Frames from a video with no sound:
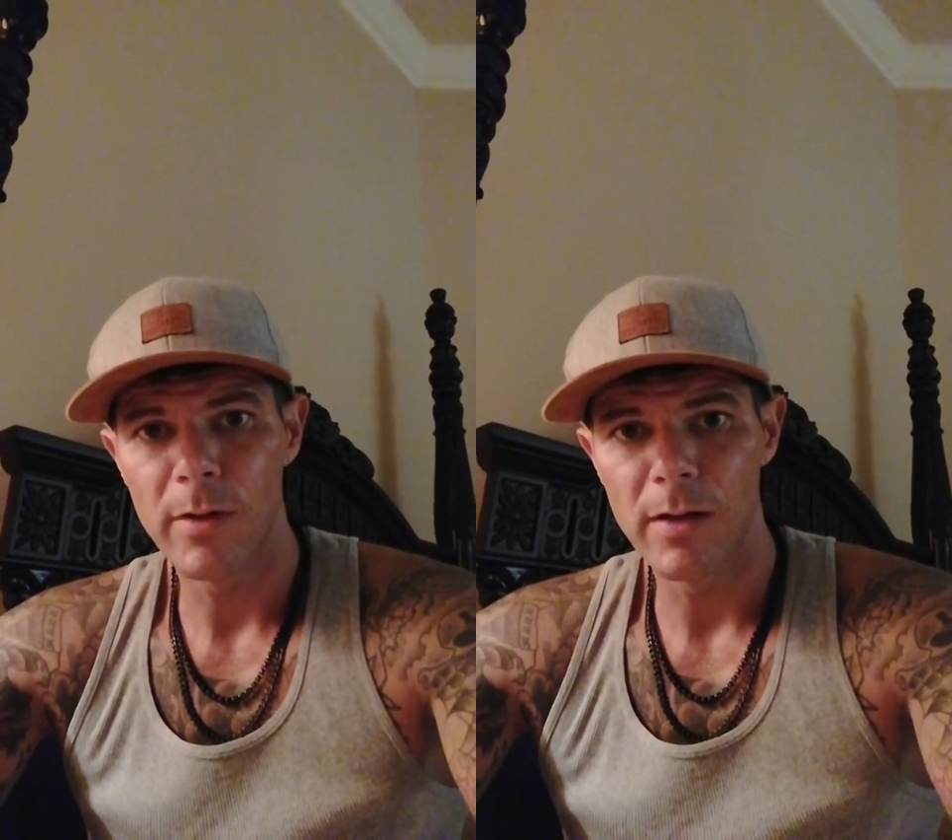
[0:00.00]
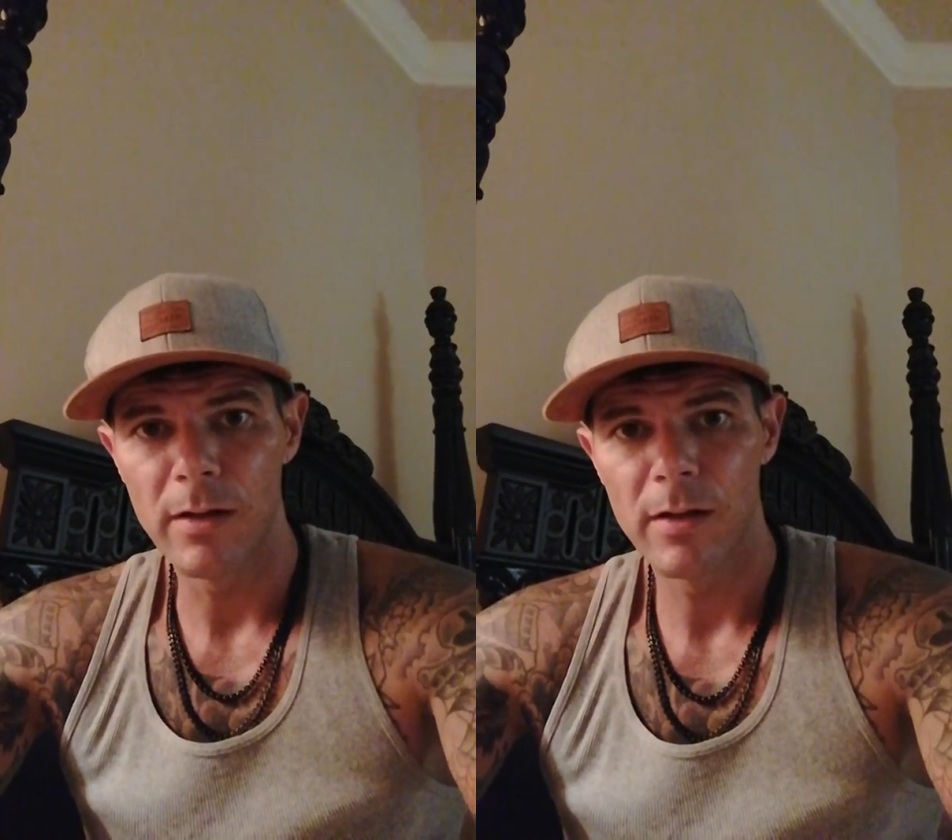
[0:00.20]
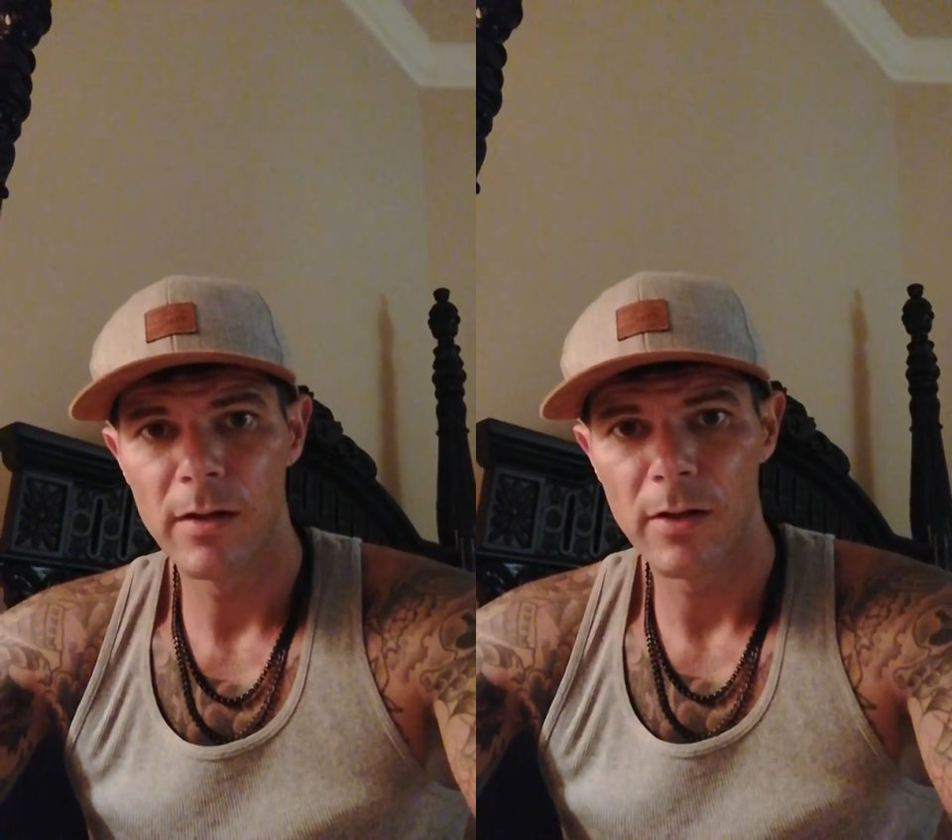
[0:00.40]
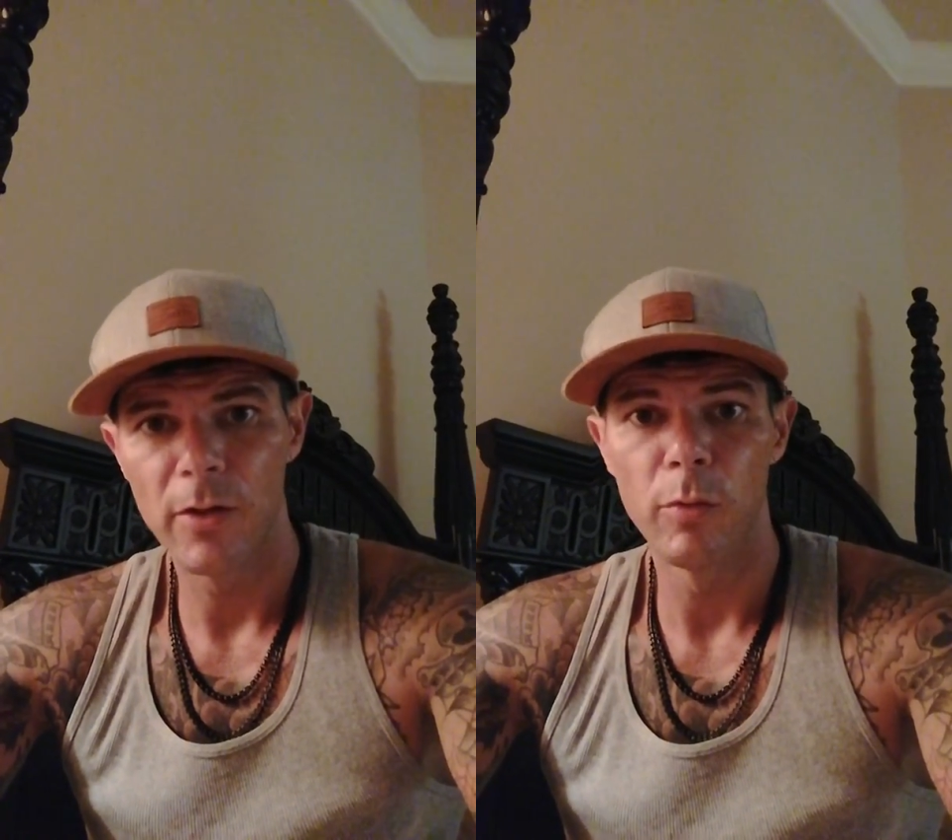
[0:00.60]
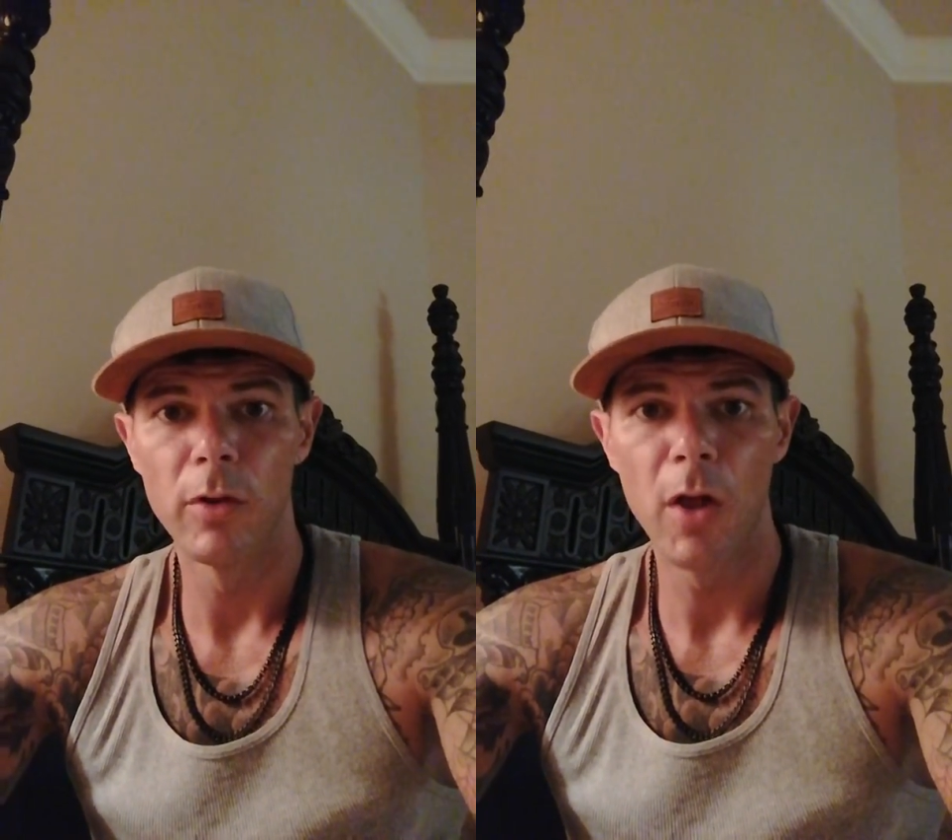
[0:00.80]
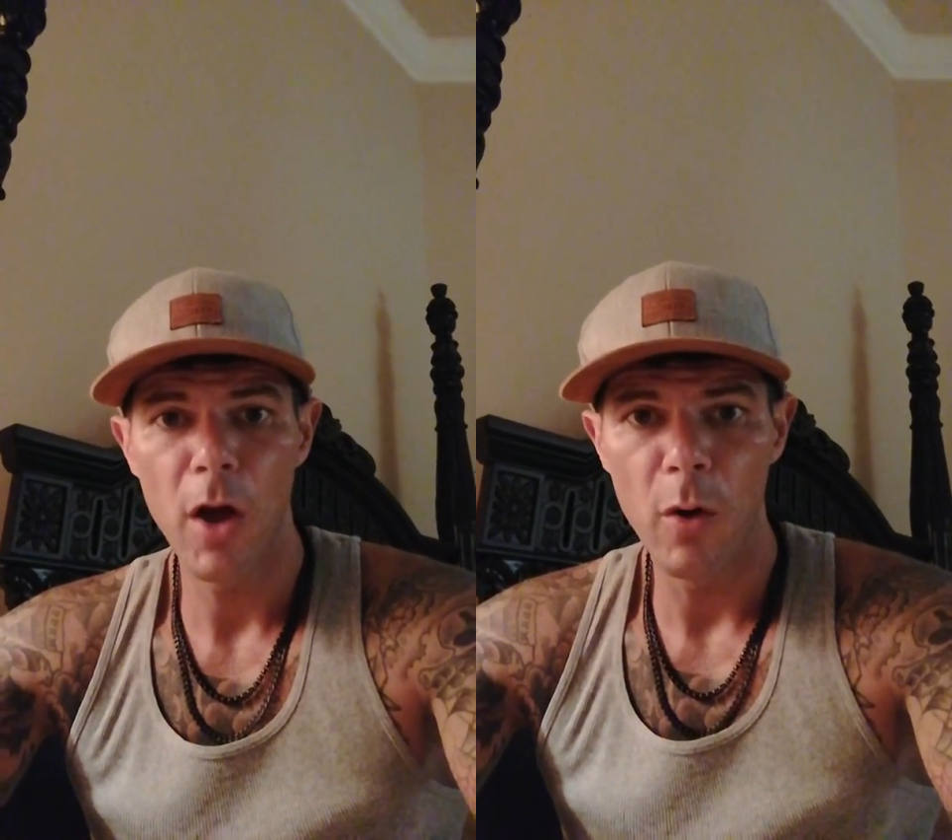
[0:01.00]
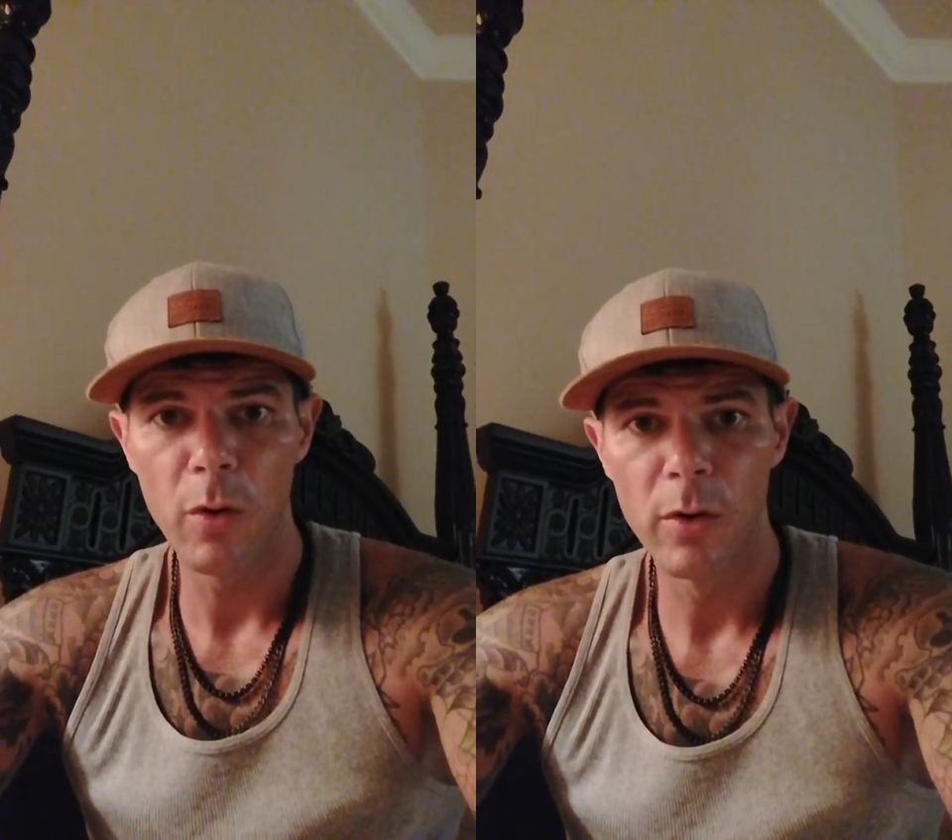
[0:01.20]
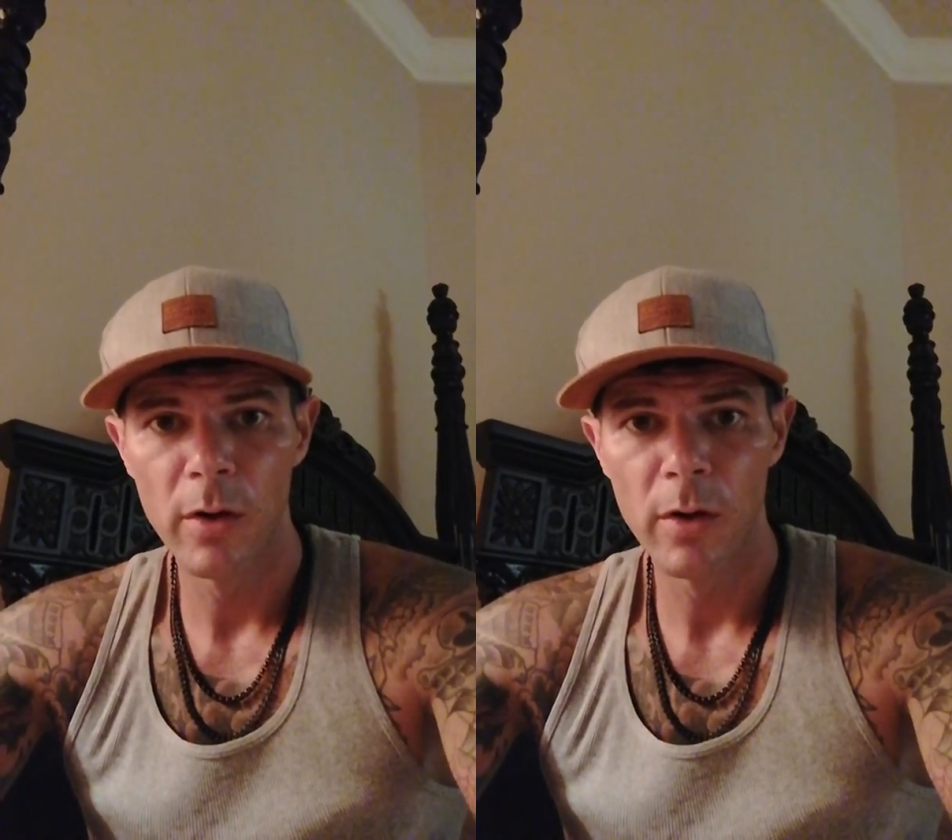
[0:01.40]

me the Relo,